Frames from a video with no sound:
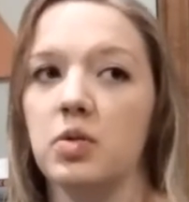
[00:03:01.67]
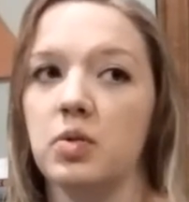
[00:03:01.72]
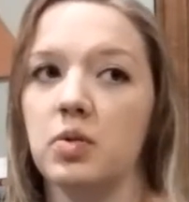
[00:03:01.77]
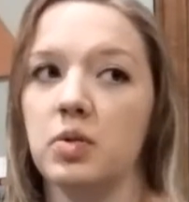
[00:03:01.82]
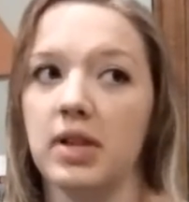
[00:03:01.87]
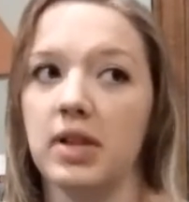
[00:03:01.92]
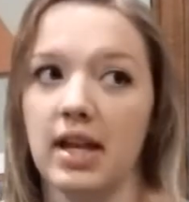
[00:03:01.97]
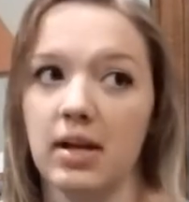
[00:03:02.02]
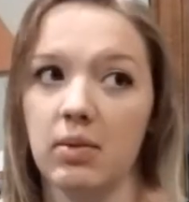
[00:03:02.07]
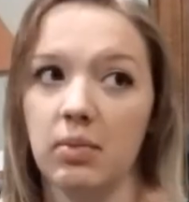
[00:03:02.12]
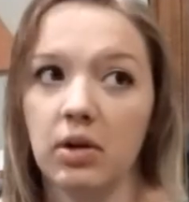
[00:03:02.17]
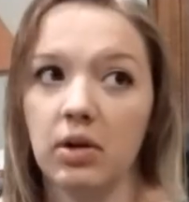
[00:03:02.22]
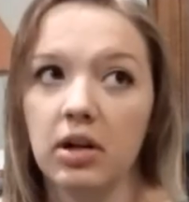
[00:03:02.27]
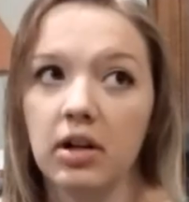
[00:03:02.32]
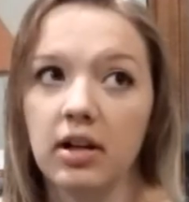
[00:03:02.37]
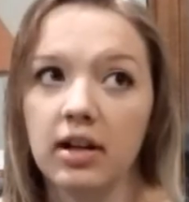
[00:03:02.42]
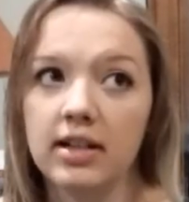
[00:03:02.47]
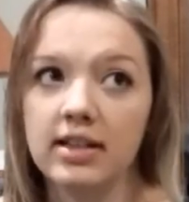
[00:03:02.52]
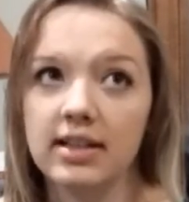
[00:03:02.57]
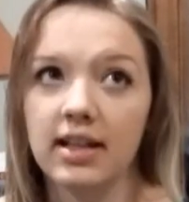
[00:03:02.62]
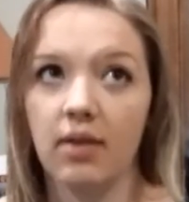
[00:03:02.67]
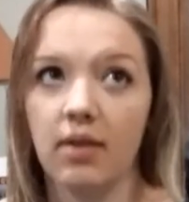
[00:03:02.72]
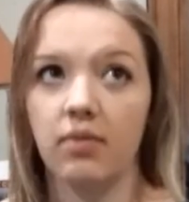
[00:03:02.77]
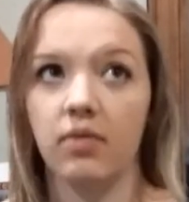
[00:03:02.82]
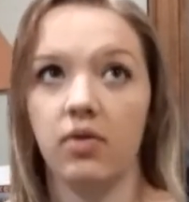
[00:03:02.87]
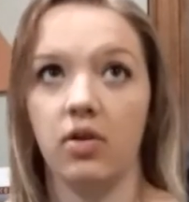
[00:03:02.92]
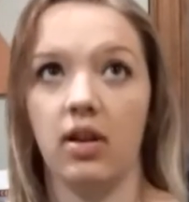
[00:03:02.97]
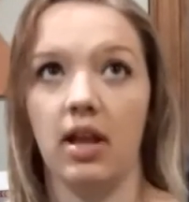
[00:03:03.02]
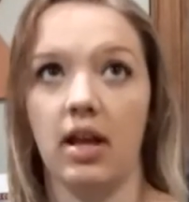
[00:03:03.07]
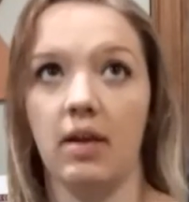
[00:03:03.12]
into labor
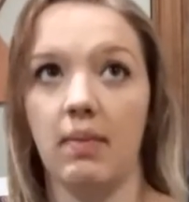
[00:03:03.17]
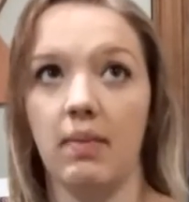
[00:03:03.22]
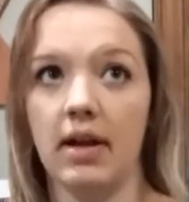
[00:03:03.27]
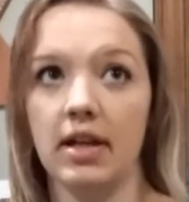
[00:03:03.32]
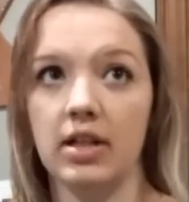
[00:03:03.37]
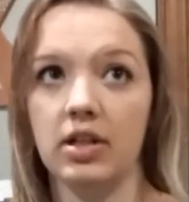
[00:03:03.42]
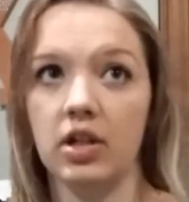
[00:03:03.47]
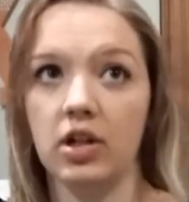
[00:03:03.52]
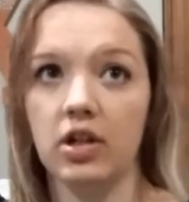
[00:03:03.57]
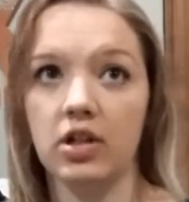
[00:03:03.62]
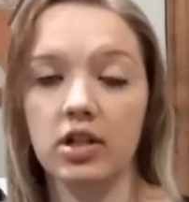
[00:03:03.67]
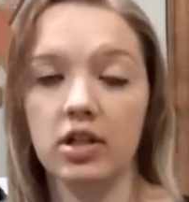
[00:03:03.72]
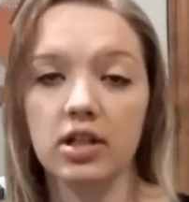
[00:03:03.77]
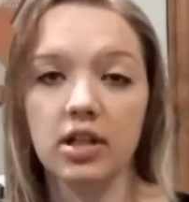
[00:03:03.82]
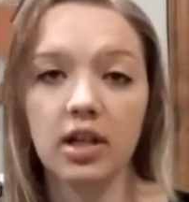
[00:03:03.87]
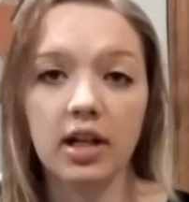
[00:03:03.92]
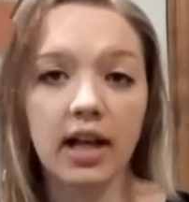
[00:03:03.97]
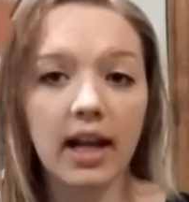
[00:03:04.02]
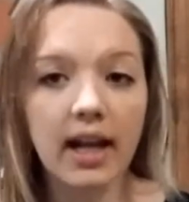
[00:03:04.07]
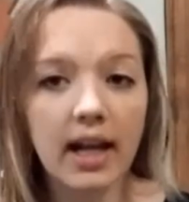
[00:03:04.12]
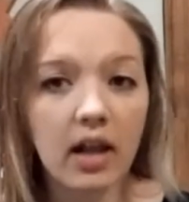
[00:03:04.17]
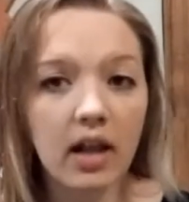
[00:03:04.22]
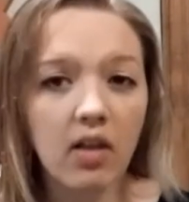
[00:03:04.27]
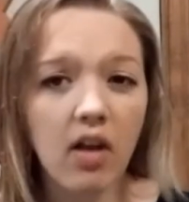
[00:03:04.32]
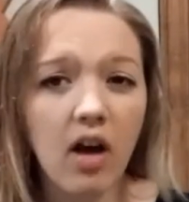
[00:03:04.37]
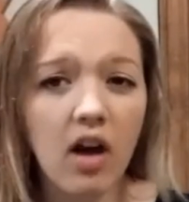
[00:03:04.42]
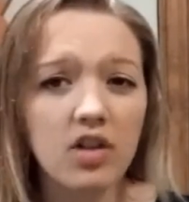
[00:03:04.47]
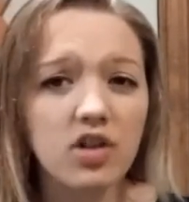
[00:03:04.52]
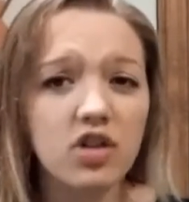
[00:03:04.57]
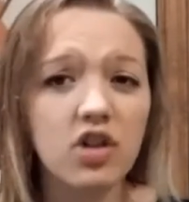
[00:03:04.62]
except for like my surges are getting
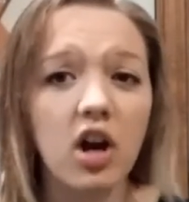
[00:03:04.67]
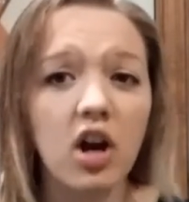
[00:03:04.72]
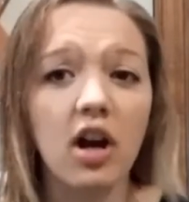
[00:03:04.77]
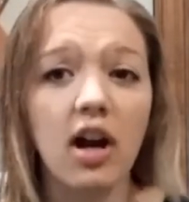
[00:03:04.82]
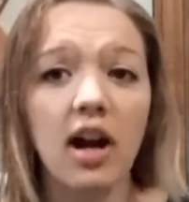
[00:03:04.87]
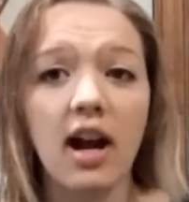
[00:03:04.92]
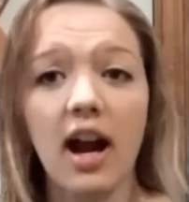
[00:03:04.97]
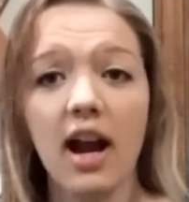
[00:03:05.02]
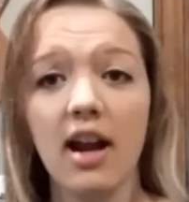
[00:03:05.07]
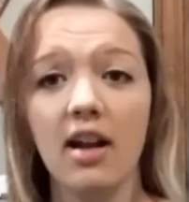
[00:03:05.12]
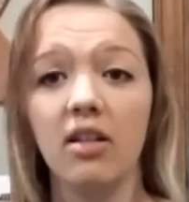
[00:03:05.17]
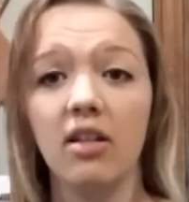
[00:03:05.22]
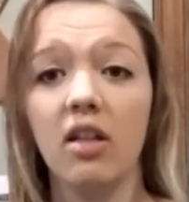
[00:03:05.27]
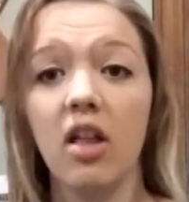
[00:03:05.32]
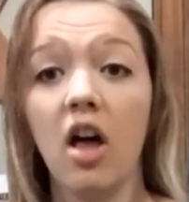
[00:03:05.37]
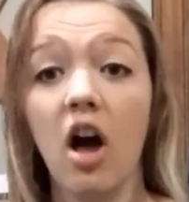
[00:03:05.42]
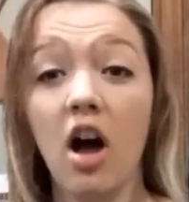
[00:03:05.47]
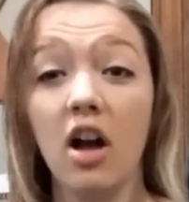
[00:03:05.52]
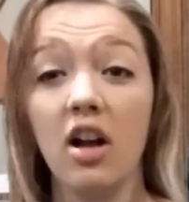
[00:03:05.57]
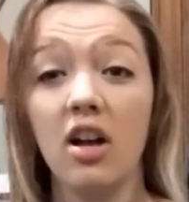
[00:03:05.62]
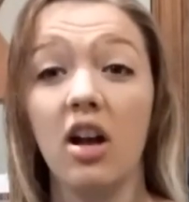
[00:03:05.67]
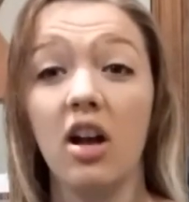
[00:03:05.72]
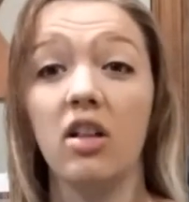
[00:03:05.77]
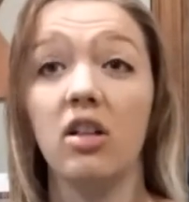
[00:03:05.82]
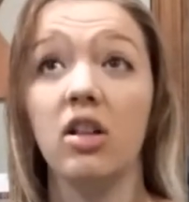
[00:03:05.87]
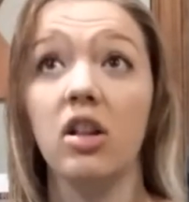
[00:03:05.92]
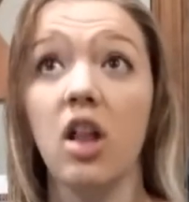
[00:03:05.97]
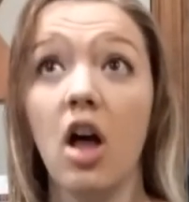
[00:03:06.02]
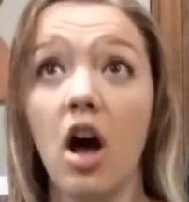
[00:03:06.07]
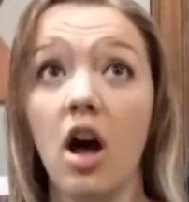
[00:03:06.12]
a lot stronger and a lot,
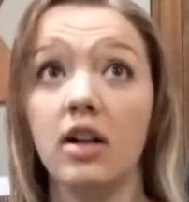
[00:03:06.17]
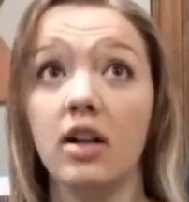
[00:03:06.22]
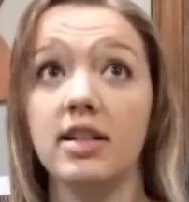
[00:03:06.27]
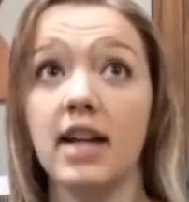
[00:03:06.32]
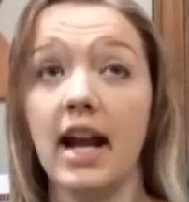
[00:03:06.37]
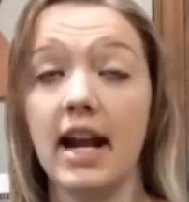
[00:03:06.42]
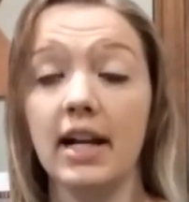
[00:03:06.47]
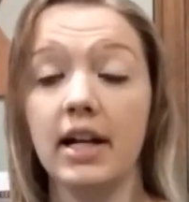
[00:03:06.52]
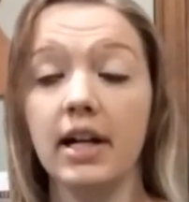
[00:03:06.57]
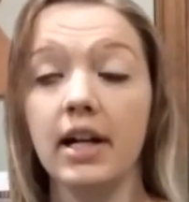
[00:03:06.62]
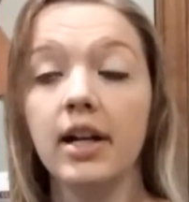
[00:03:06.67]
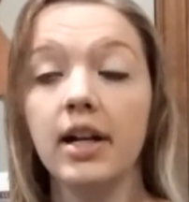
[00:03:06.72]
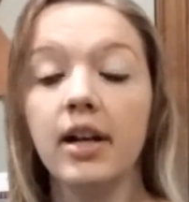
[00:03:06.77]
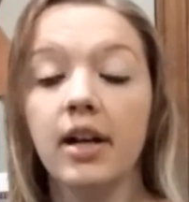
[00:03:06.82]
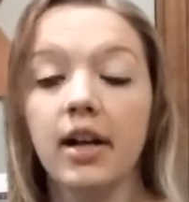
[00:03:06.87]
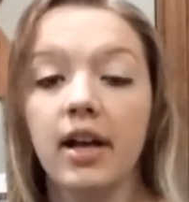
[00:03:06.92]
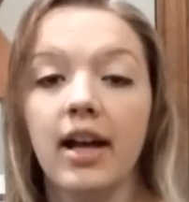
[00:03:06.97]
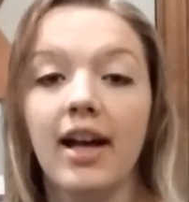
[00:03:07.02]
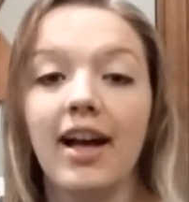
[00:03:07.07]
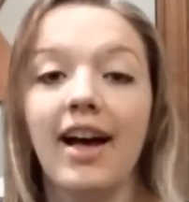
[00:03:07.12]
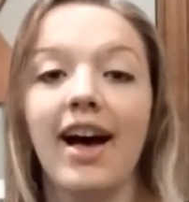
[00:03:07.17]
a lot tighter.